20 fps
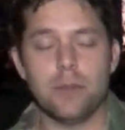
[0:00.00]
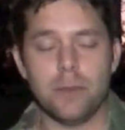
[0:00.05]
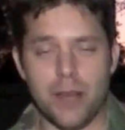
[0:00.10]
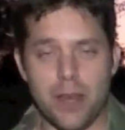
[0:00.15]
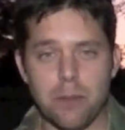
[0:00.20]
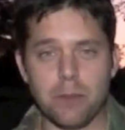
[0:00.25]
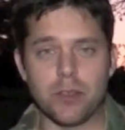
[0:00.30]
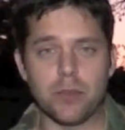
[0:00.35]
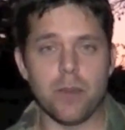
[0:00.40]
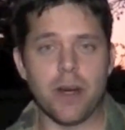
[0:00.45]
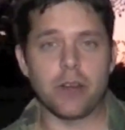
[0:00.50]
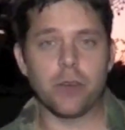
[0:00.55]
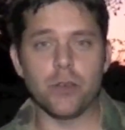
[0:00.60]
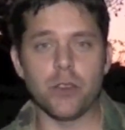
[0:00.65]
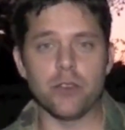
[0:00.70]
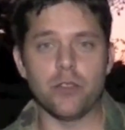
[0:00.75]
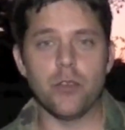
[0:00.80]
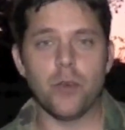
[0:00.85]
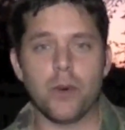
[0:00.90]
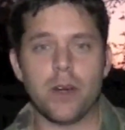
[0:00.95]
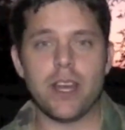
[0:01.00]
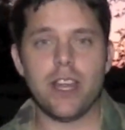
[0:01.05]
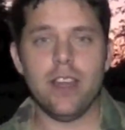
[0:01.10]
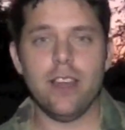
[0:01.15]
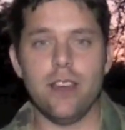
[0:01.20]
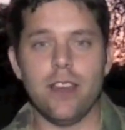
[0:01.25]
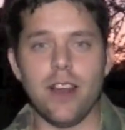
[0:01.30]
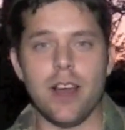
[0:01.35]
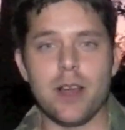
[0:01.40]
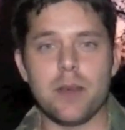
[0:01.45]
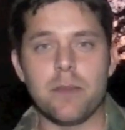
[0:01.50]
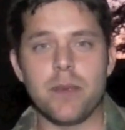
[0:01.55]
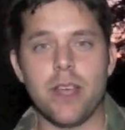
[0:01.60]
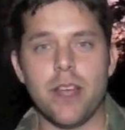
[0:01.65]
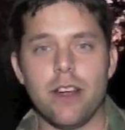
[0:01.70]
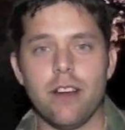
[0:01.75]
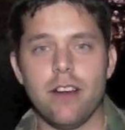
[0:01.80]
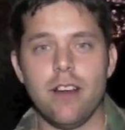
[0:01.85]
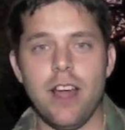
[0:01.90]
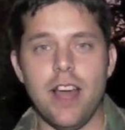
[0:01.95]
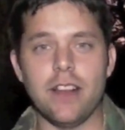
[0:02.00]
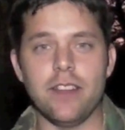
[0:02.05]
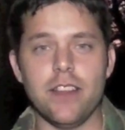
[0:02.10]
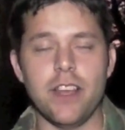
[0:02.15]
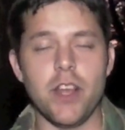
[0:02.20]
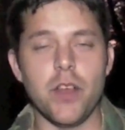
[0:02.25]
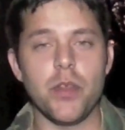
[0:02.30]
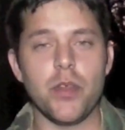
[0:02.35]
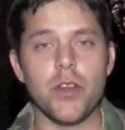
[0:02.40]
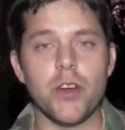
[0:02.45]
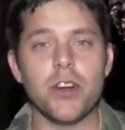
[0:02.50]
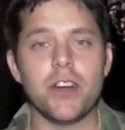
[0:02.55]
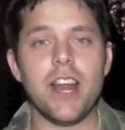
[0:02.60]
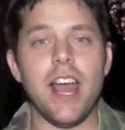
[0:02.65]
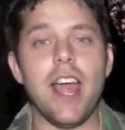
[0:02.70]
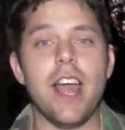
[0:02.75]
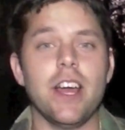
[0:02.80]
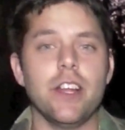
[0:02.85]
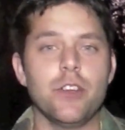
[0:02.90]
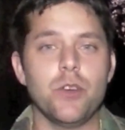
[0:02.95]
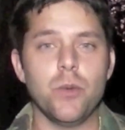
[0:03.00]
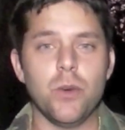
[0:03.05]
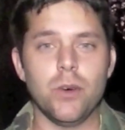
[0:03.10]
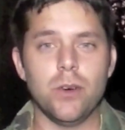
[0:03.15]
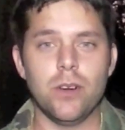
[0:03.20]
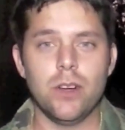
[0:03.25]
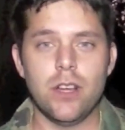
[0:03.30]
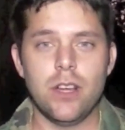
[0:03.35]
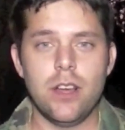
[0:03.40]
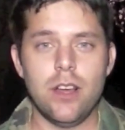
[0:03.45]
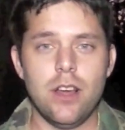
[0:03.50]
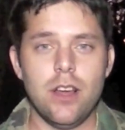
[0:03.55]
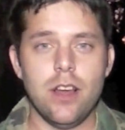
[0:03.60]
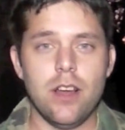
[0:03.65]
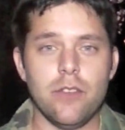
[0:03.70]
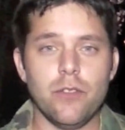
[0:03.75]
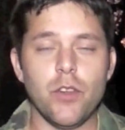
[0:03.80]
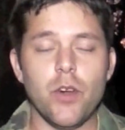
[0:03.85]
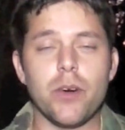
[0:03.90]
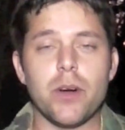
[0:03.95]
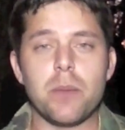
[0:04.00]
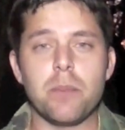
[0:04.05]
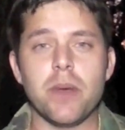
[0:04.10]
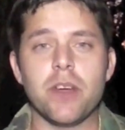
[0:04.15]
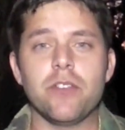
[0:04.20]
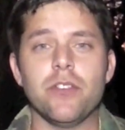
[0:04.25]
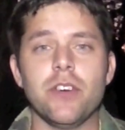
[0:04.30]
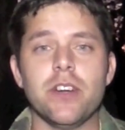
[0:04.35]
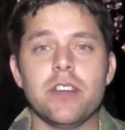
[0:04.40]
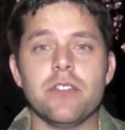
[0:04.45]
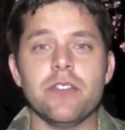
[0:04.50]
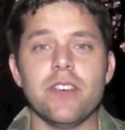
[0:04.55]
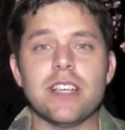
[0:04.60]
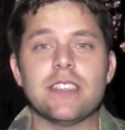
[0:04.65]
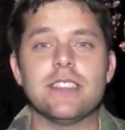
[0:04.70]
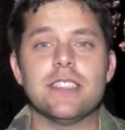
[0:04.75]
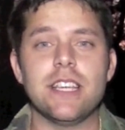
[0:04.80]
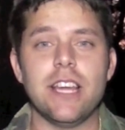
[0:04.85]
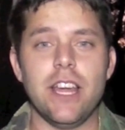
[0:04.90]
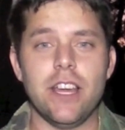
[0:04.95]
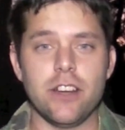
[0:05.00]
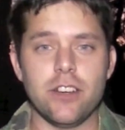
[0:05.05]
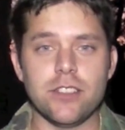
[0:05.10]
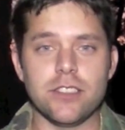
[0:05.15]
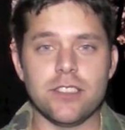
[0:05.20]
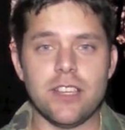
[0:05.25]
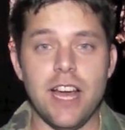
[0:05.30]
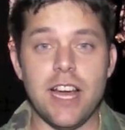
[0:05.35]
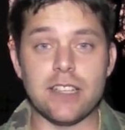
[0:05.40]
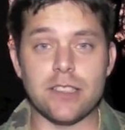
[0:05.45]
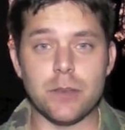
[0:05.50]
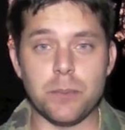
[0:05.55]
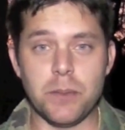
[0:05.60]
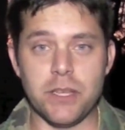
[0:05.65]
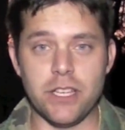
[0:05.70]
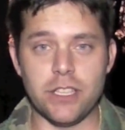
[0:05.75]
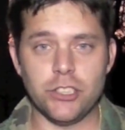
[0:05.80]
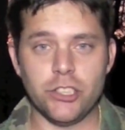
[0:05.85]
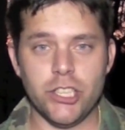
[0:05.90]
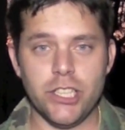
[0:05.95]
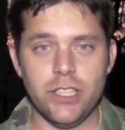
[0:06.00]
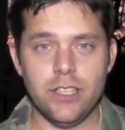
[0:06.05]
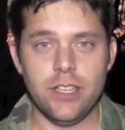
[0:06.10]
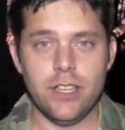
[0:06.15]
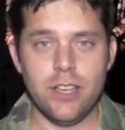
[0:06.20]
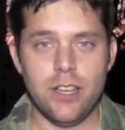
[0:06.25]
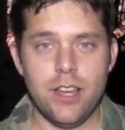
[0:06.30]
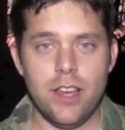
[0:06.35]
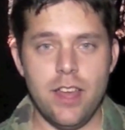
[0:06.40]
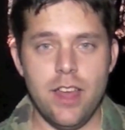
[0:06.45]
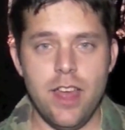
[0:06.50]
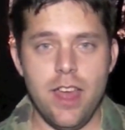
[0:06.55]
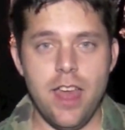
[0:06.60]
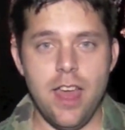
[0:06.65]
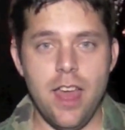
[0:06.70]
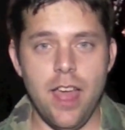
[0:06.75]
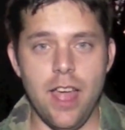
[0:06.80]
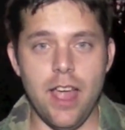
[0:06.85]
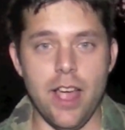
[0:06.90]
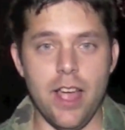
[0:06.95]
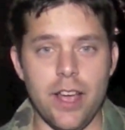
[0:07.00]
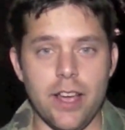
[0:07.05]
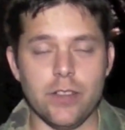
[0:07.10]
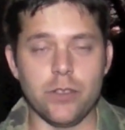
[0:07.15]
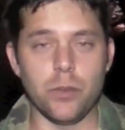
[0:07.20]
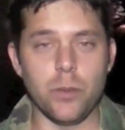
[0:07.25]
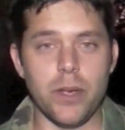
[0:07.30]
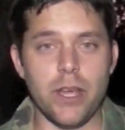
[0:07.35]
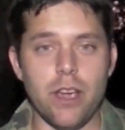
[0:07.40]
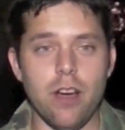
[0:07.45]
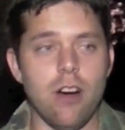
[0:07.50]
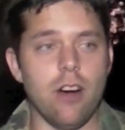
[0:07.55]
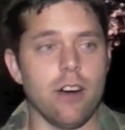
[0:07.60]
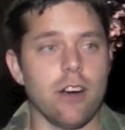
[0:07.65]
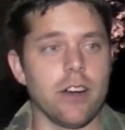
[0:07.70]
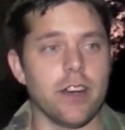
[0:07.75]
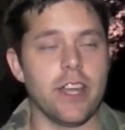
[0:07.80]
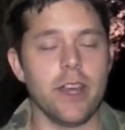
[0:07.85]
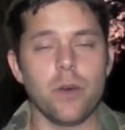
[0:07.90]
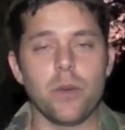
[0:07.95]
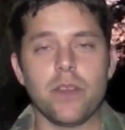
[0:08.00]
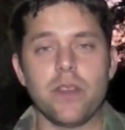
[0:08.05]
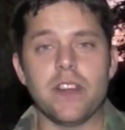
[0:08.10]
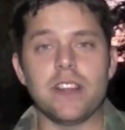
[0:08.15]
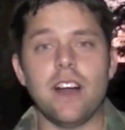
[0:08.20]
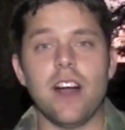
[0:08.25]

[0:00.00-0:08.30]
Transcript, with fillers: my name is Michael Deforti and I am here at the 3rd annual Florida Bigfoot Investigators Expedition, and we are here with a